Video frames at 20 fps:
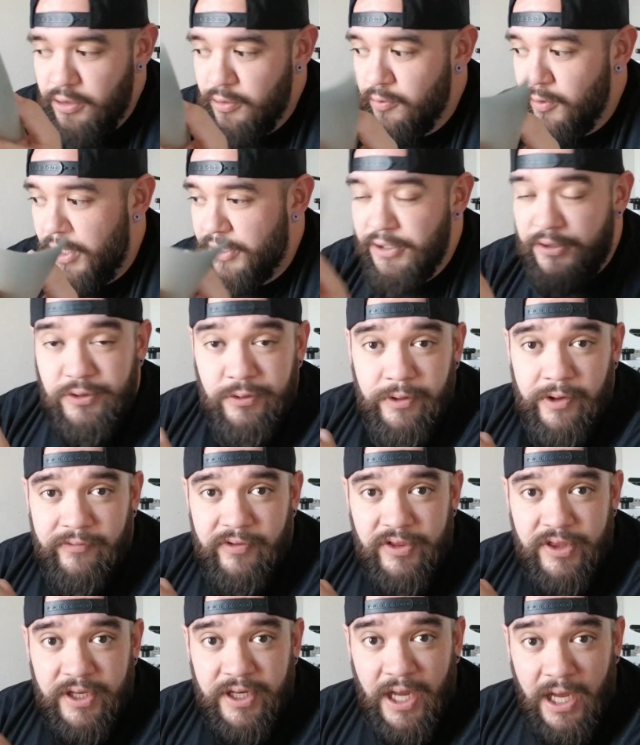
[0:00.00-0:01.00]
you want to do
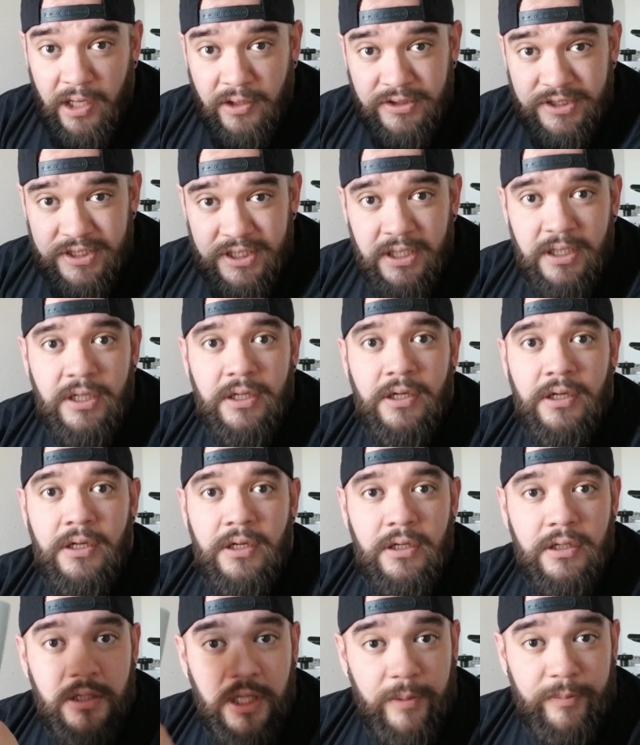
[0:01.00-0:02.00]
everything else,
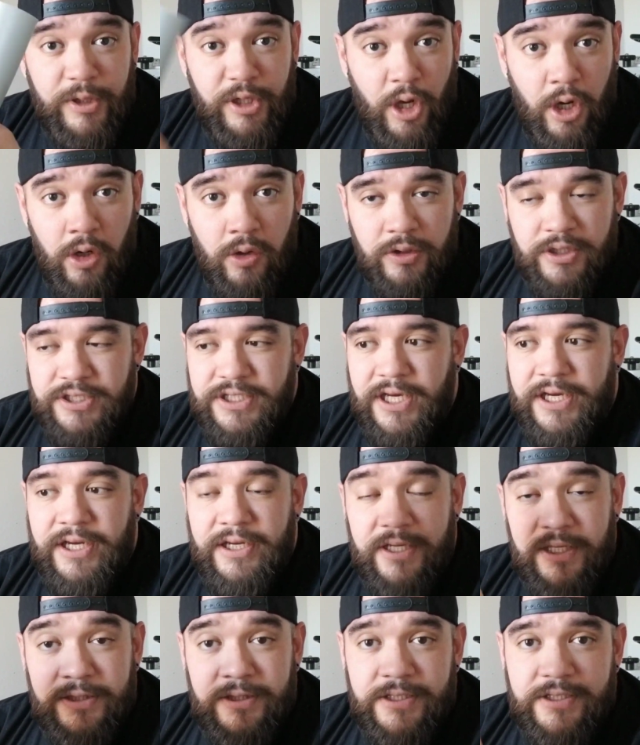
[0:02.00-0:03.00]
let me know because I
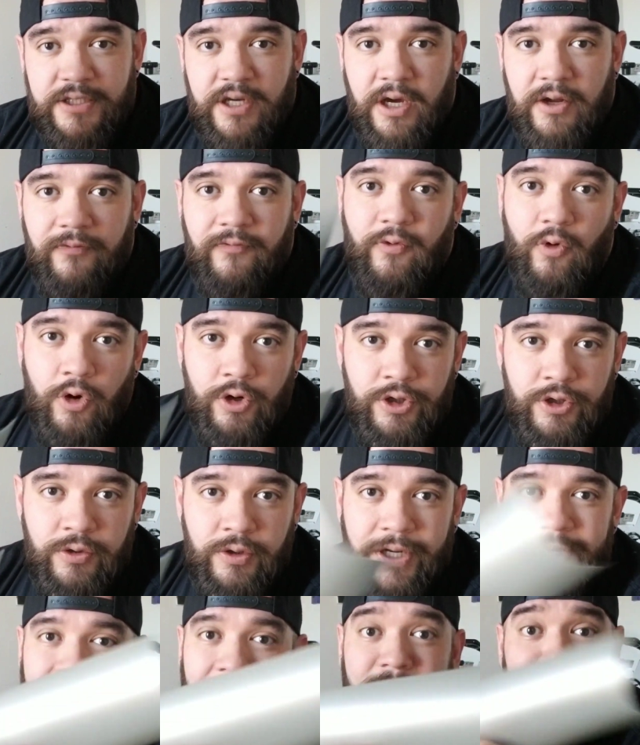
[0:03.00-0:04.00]
can get this cut for
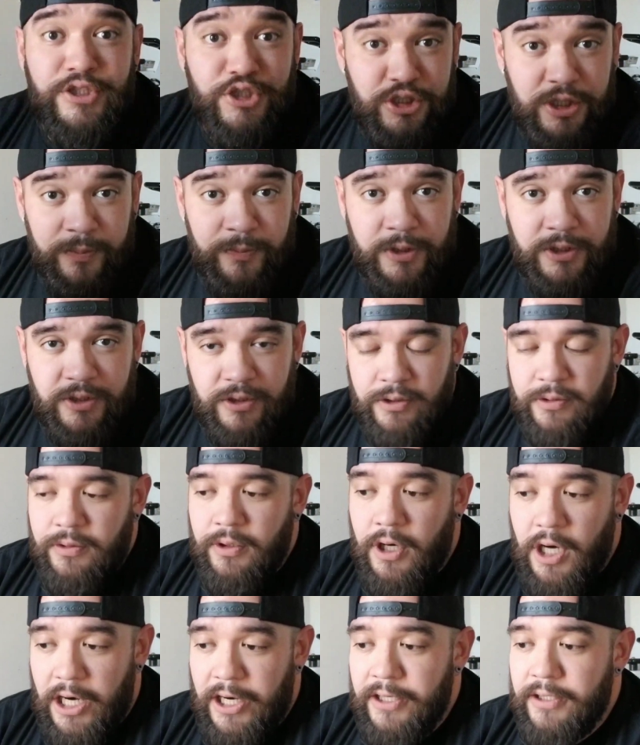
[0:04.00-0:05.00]
you and I can ship it to you,
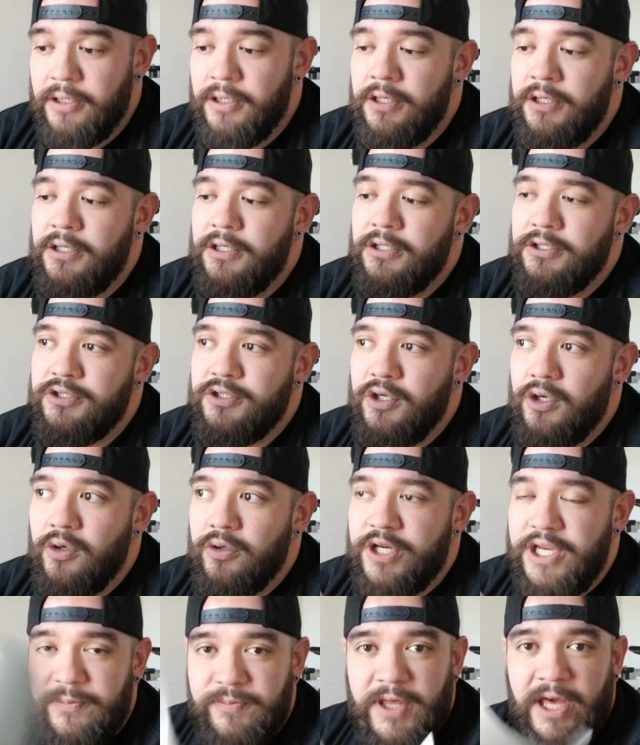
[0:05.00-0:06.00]
all right?
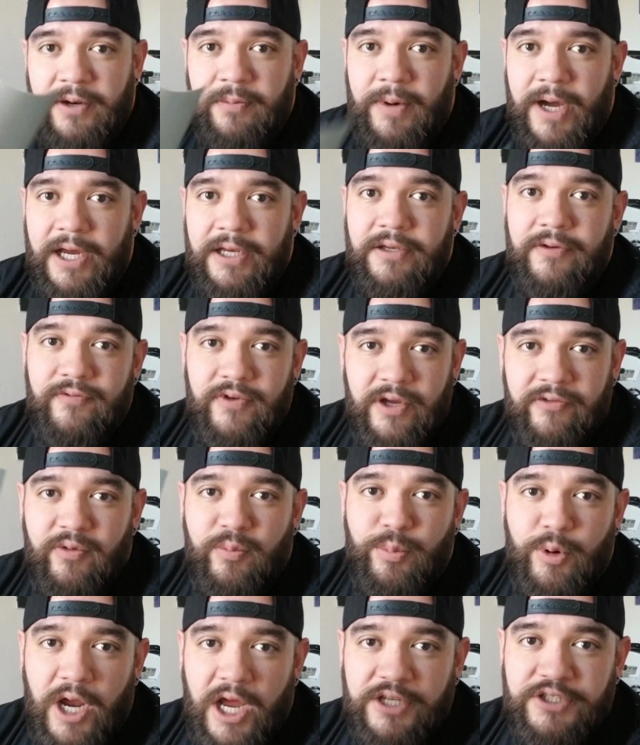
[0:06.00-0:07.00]
So keep that in mind. If you have a
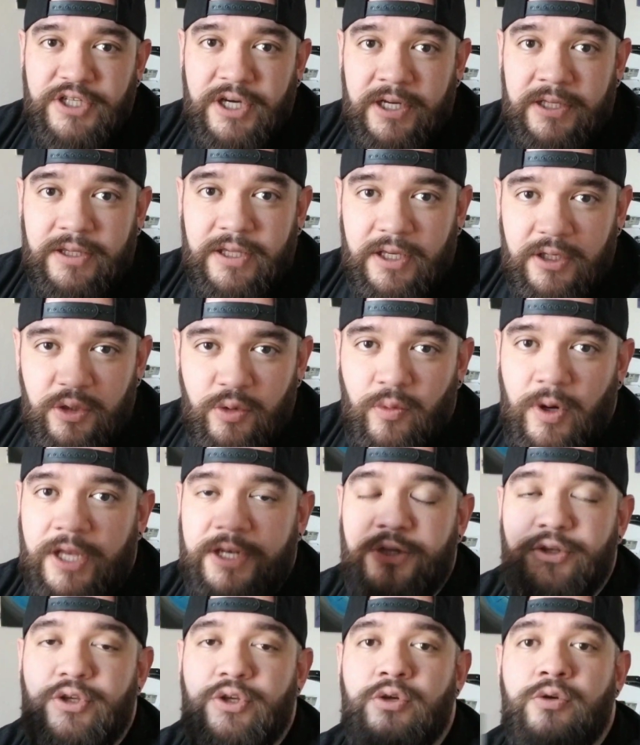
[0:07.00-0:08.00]
project that you want
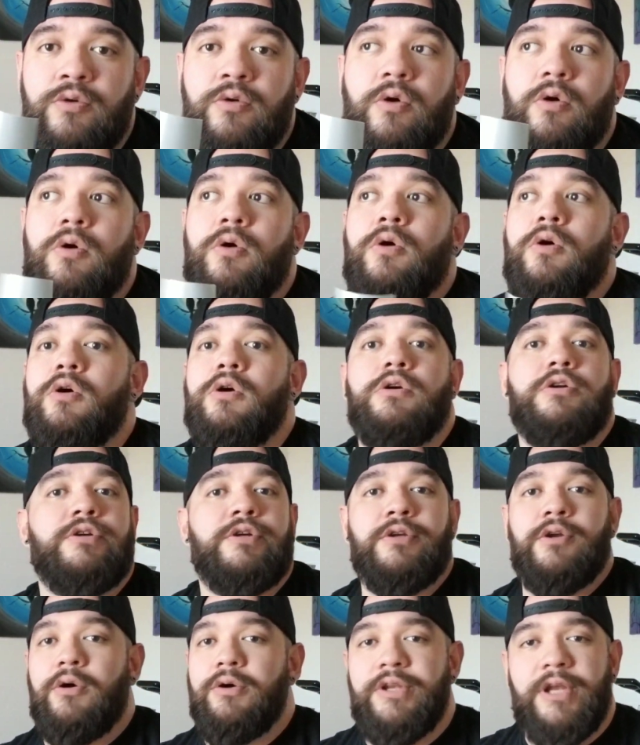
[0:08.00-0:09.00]
to do or,
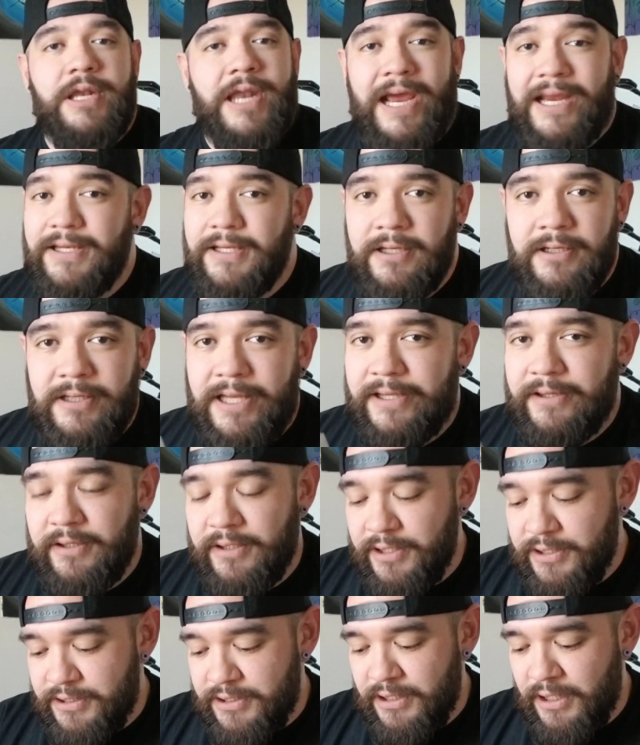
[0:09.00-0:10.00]
you know, an idea like
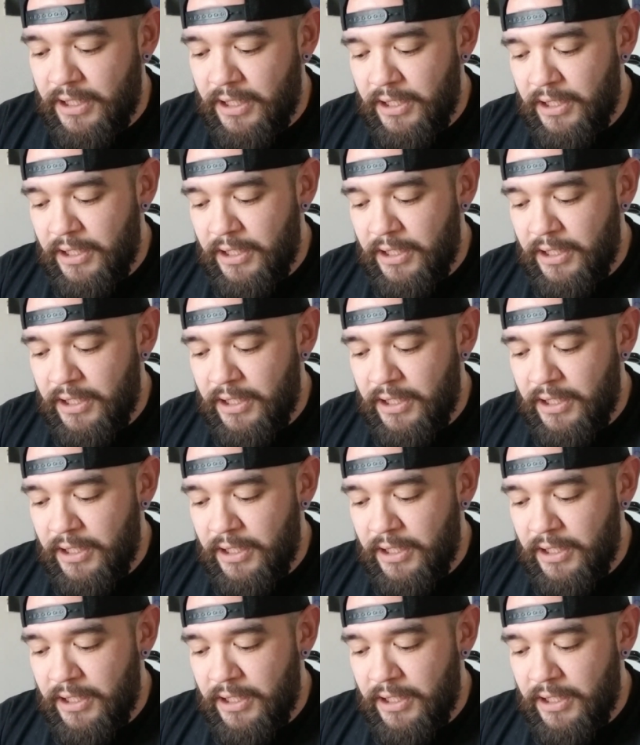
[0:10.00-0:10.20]
this,